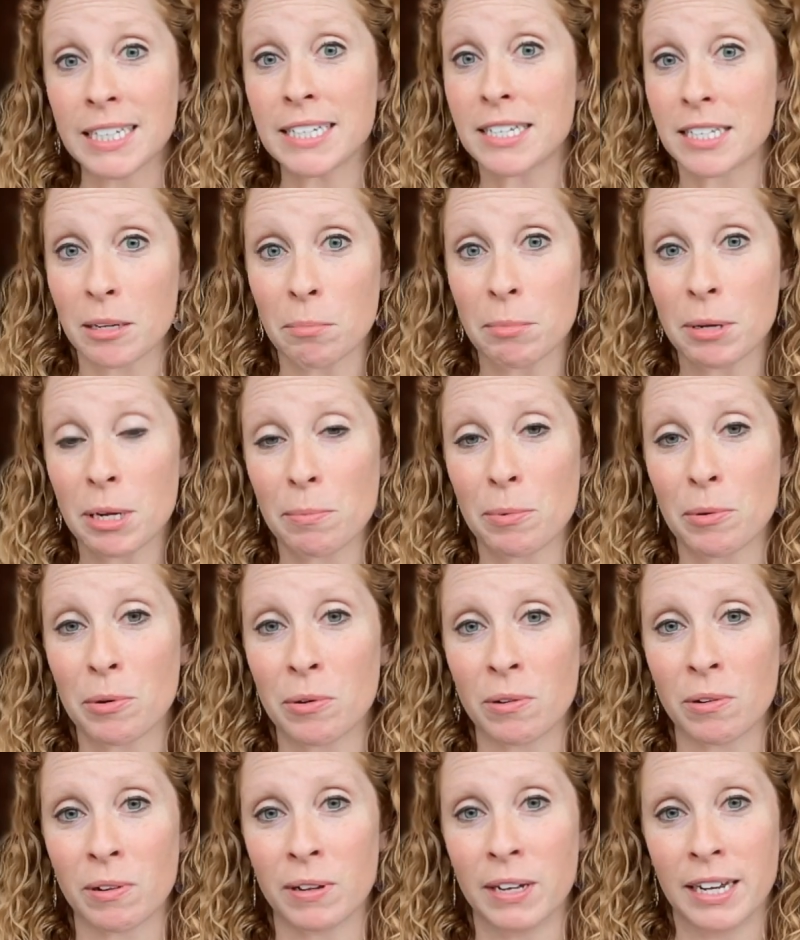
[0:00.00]
Some
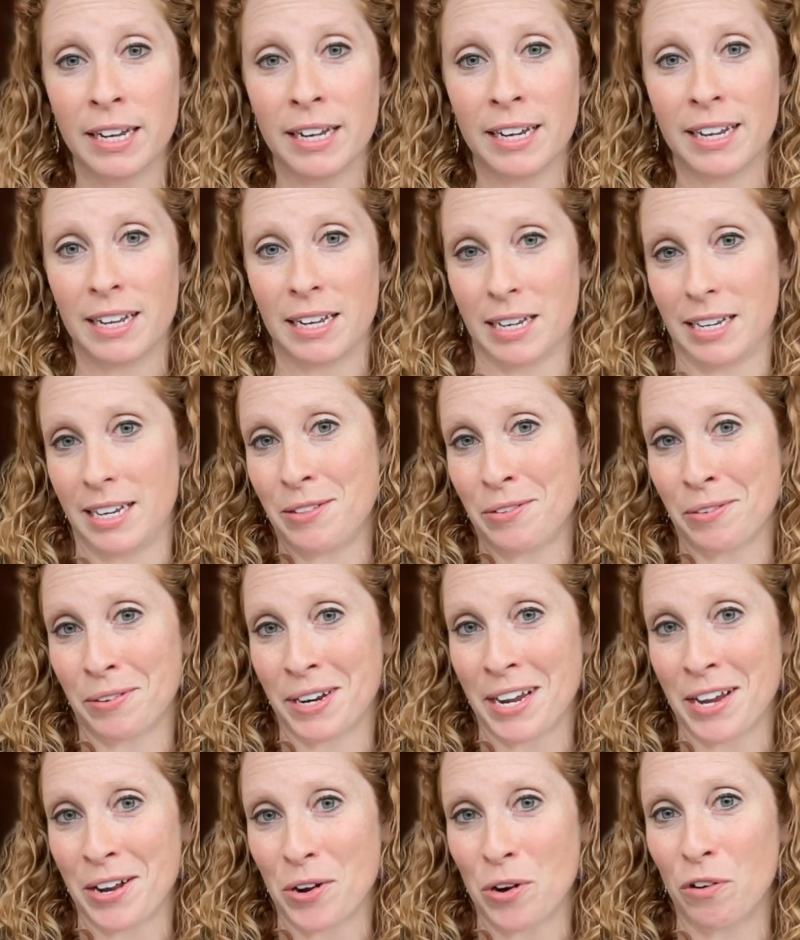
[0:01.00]
people either
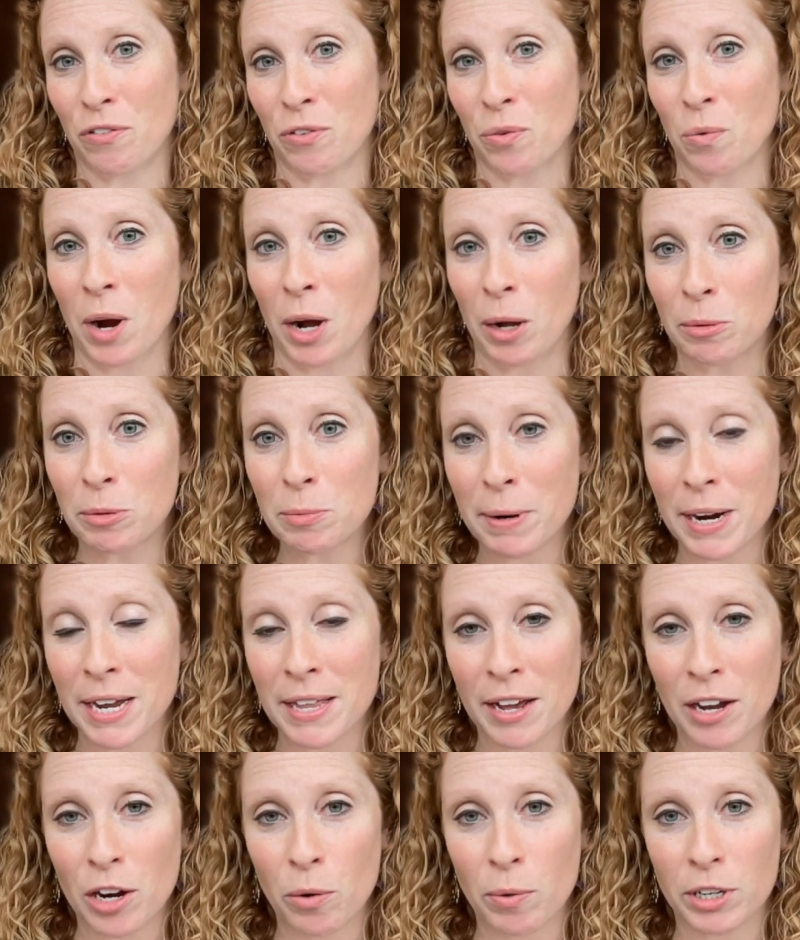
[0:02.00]
get overwhelmed by
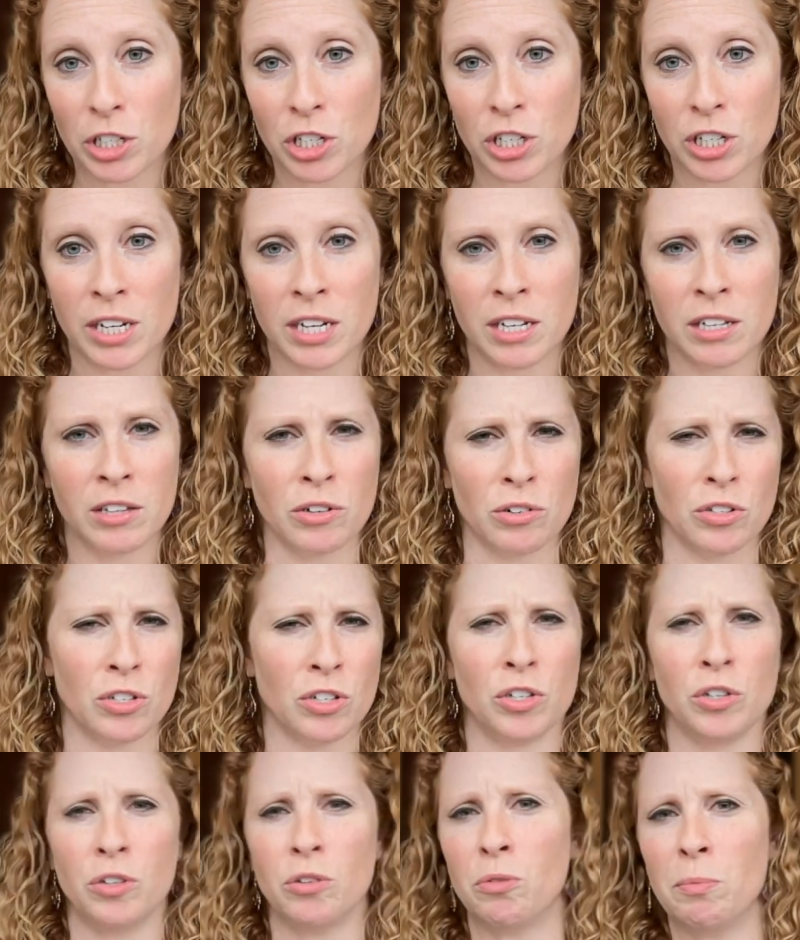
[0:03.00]
that question, there's
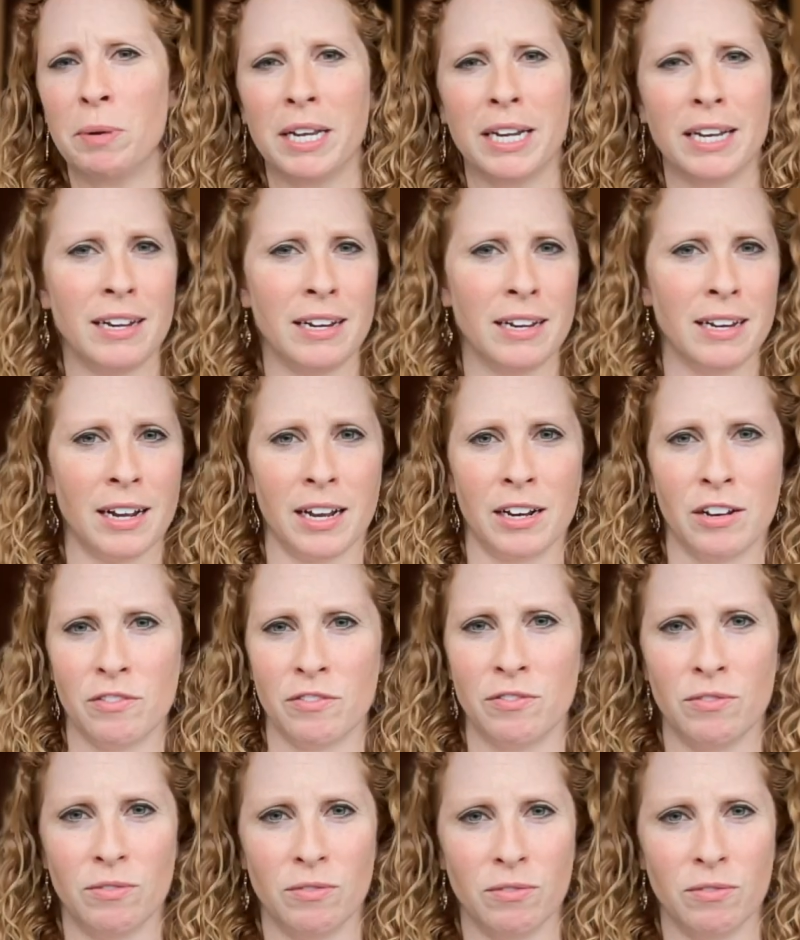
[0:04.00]
too many kind of